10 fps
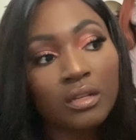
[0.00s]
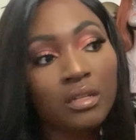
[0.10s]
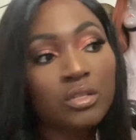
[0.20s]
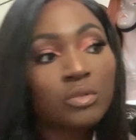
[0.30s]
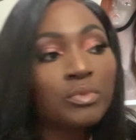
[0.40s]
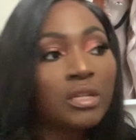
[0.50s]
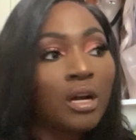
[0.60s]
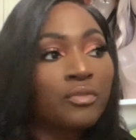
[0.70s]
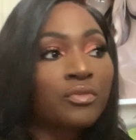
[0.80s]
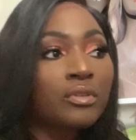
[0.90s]
And this will be
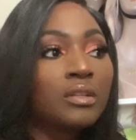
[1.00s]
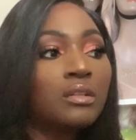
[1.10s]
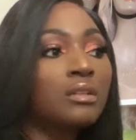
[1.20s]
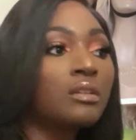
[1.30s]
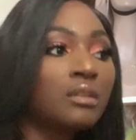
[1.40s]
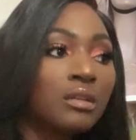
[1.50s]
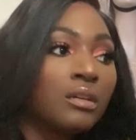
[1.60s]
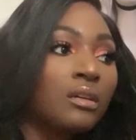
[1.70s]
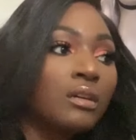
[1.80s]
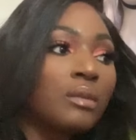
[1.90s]
covering.
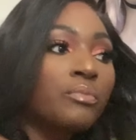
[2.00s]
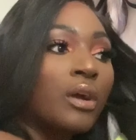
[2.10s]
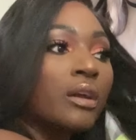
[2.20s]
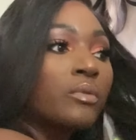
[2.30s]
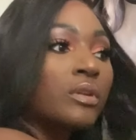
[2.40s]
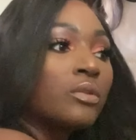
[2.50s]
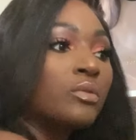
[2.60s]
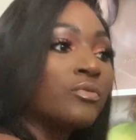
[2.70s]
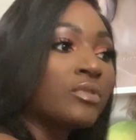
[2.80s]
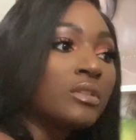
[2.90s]
Probably gonna go
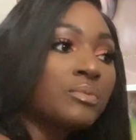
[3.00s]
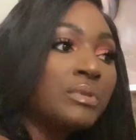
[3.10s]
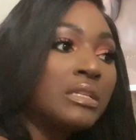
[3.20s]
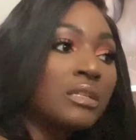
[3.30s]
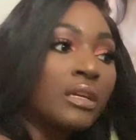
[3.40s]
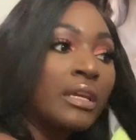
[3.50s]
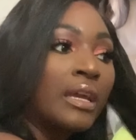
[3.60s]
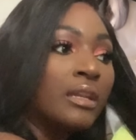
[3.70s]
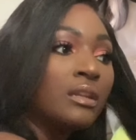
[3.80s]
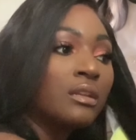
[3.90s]
over this piece
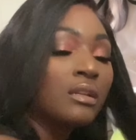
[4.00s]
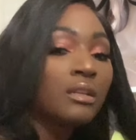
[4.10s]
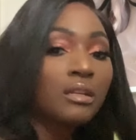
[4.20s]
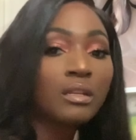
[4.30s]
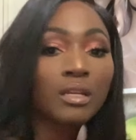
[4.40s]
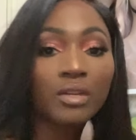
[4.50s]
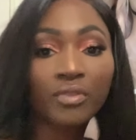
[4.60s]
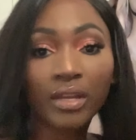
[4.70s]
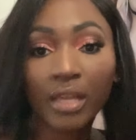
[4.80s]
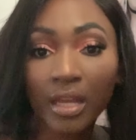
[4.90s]
again if
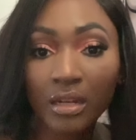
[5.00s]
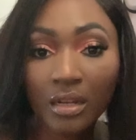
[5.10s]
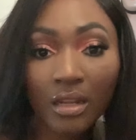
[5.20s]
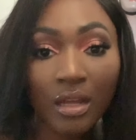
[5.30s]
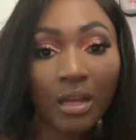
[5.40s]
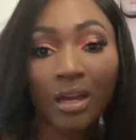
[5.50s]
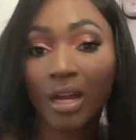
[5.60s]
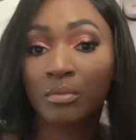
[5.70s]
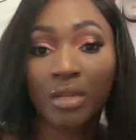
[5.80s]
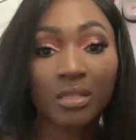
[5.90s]
I can.
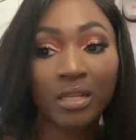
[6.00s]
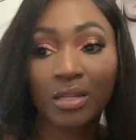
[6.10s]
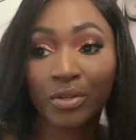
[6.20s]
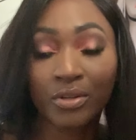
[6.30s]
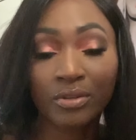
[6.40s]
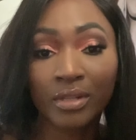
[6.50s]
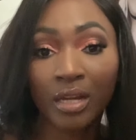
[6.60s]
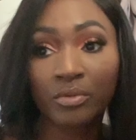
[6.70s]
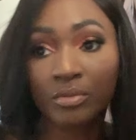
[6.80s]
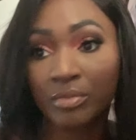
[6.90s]
I'm not taking a curl
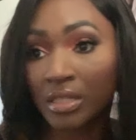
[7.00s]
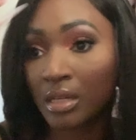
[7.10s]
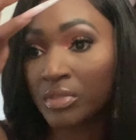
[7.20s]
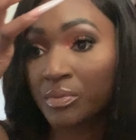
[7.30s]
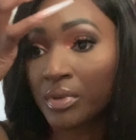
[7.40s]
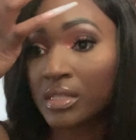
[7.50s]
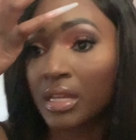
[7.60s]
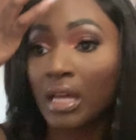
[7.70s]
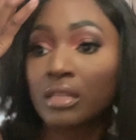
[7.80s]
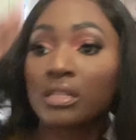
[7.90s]
iron with me. I'm surprised I
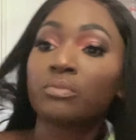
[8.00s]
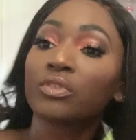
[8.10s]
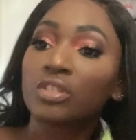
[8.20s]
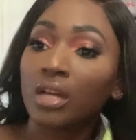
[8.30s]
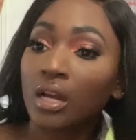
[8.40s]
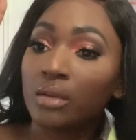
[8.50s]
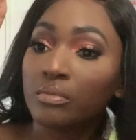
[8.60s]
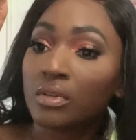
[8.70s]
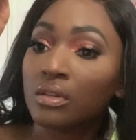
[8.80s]
got this much time.